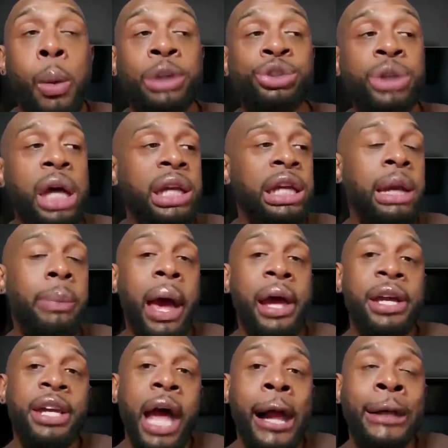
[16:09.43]
We're trying to get it
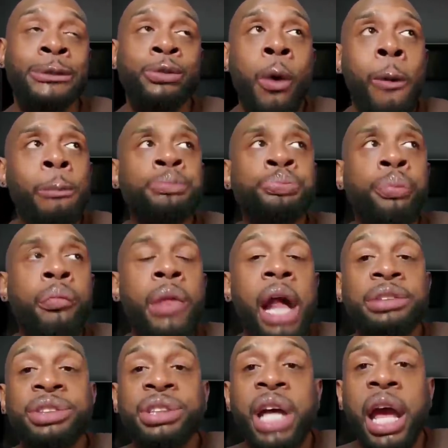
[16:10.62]
out here, y'all.
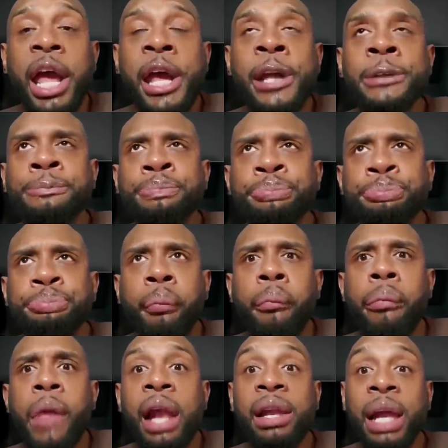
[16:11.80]
The
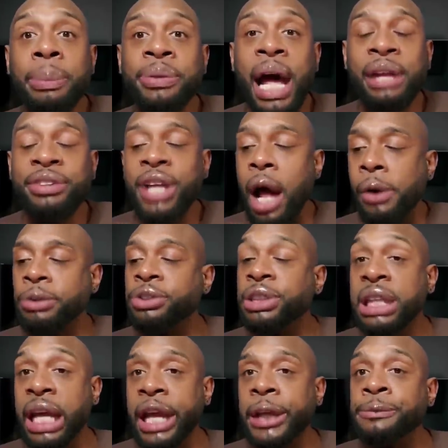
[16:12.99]
LLIPS Hot Sauce
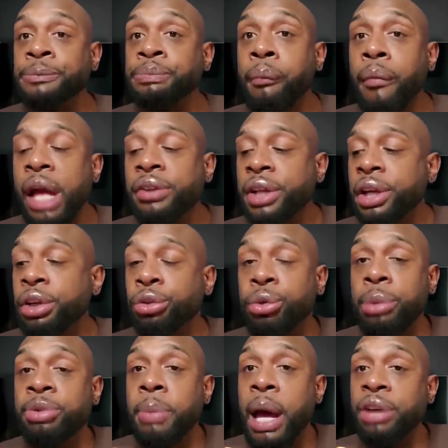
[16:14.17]
link it's in the
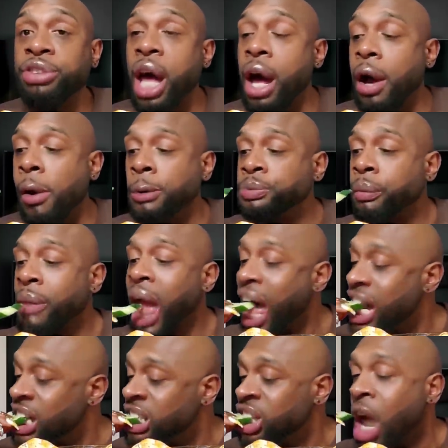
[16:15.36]
description box, y'all.
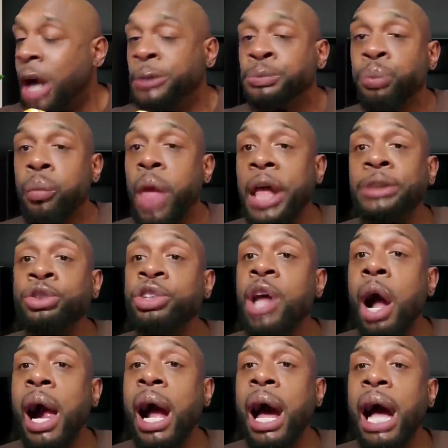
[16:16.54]

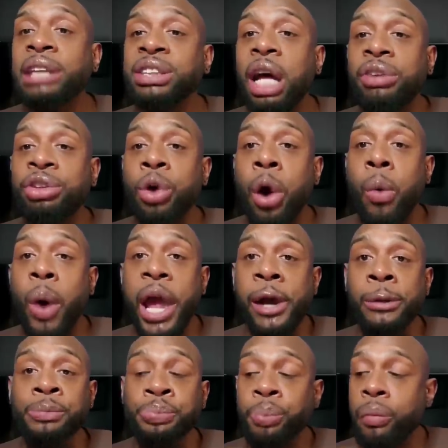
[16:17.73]
Y'all, our hot sauce is doing
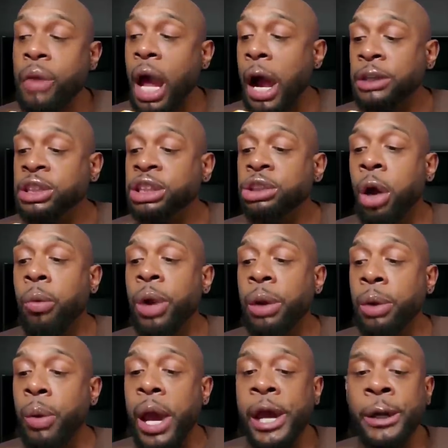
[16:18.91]
well. It's doing
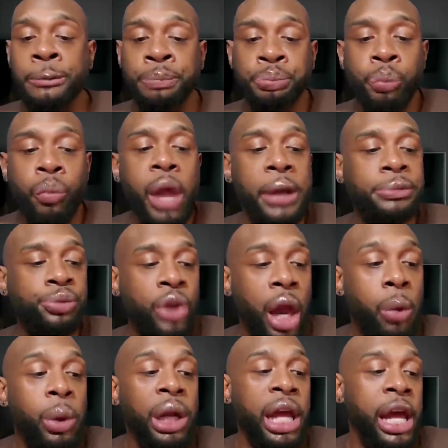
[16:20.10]
really, really well.
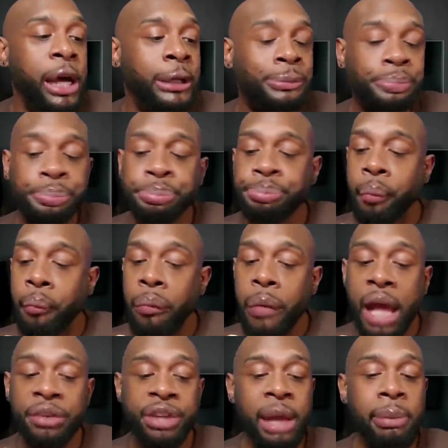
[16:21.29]
It really am.
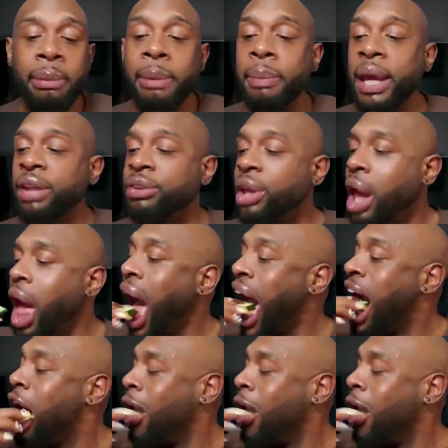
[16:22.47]
It's keeping me busy.